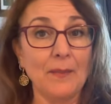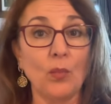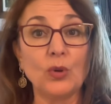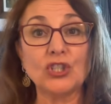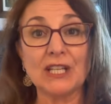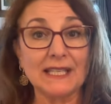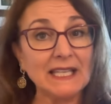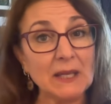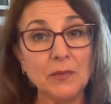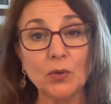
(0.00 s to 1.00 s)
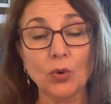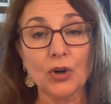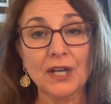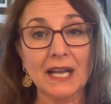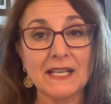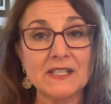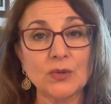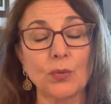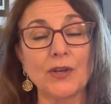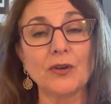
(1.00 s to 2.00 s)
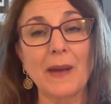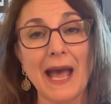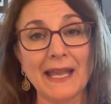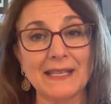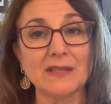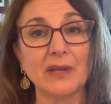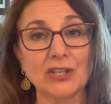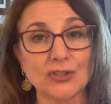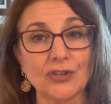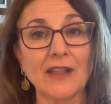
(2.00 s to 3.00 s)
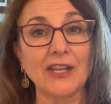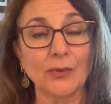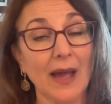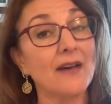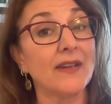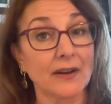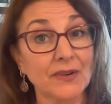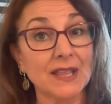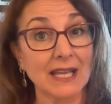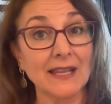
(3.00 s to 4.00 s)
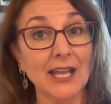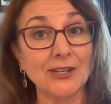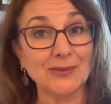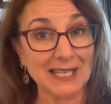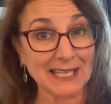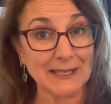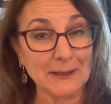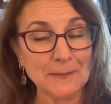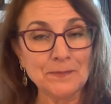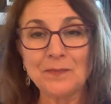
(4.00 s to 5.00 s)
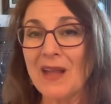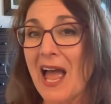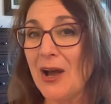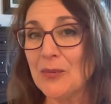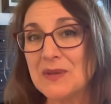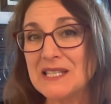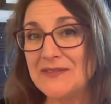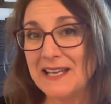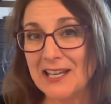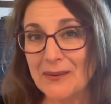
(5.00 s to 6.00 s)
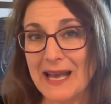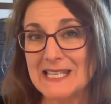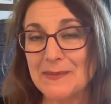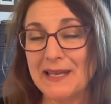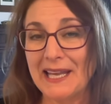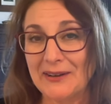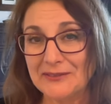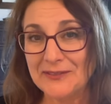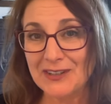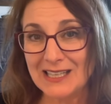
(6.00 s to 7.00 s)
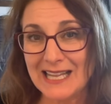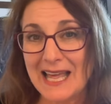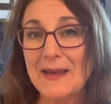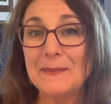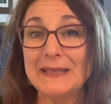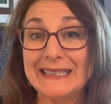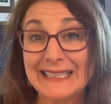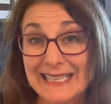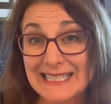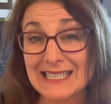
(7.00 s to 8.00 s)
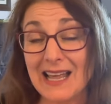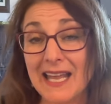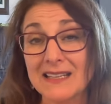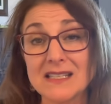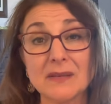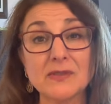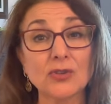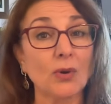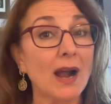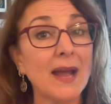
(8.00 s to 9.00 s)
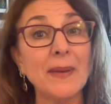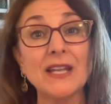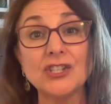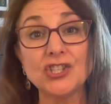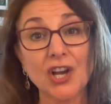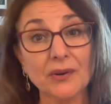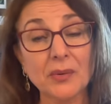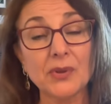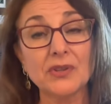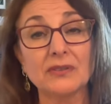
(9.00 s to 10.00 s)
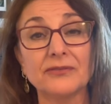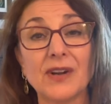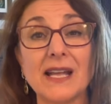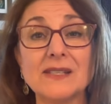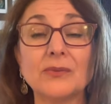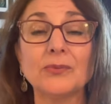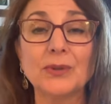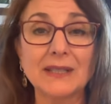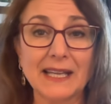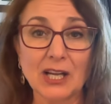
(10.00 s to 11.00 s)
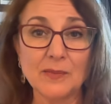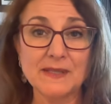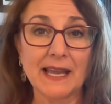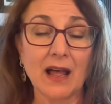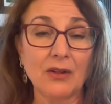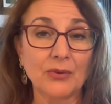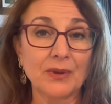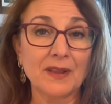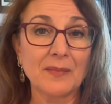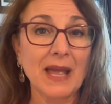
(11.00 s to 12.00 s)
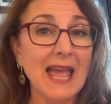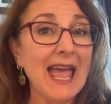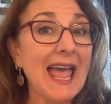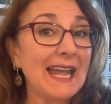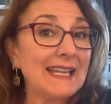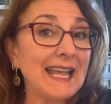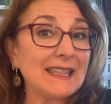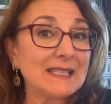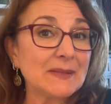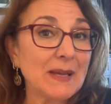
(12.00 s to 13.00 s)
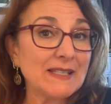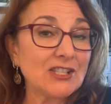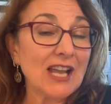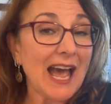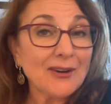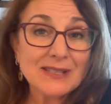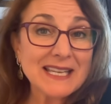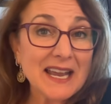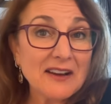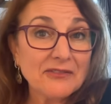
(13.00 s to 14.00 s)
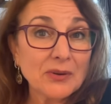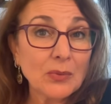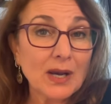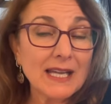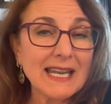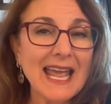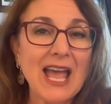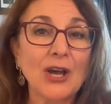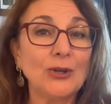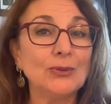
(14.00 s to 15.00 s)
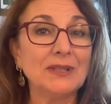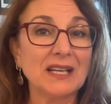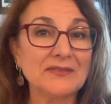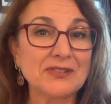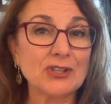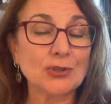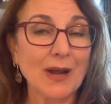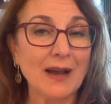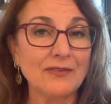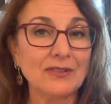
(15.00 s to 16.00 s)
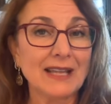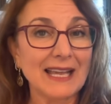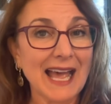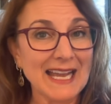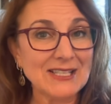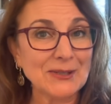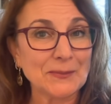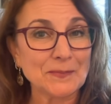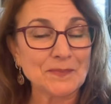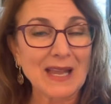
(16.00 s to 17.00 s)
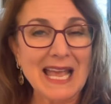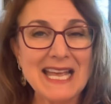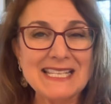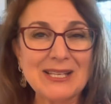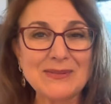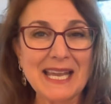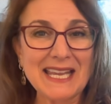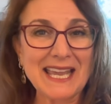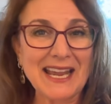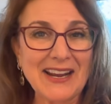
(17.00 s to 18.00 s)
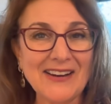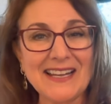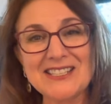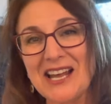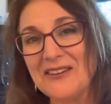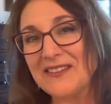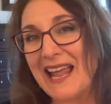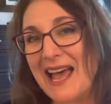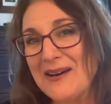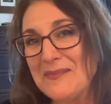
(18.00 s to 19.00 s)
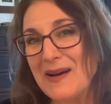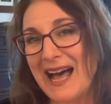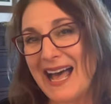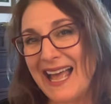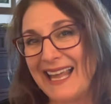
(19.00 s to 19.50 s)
which can keep you organized when you're packing to make sure that you have everything that you need. I hope this video has been helpful. Please like and subscribe and share it with your friends. It really helps the algorithm and get this message out to everyone who loves to travel like I do. So take care and ciao for now. Bye.